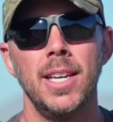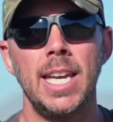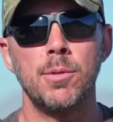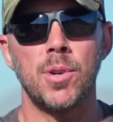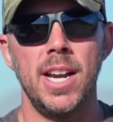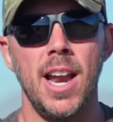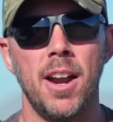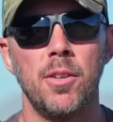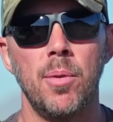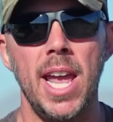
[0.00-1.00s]
Keep training
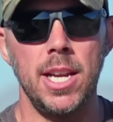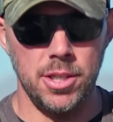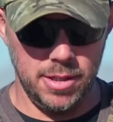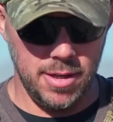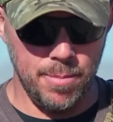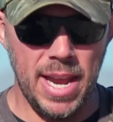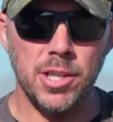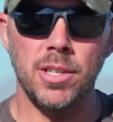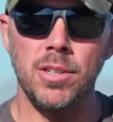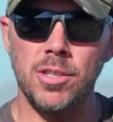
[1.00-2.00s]
out on the range, and make
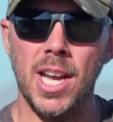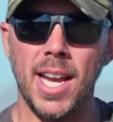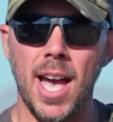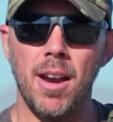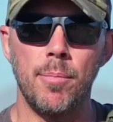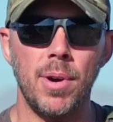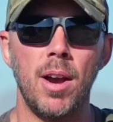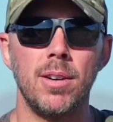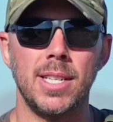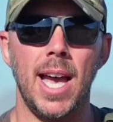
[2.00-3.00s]
sure you check out and
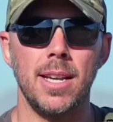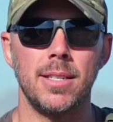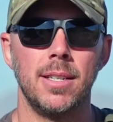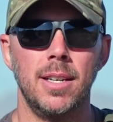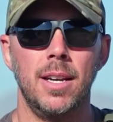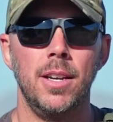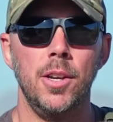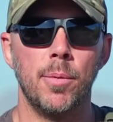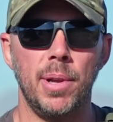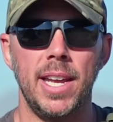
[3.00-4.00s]
prioritize
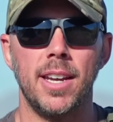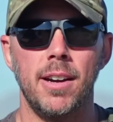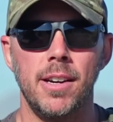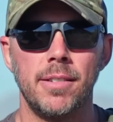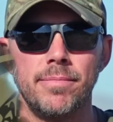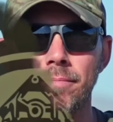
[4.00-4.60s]
your plate carrier.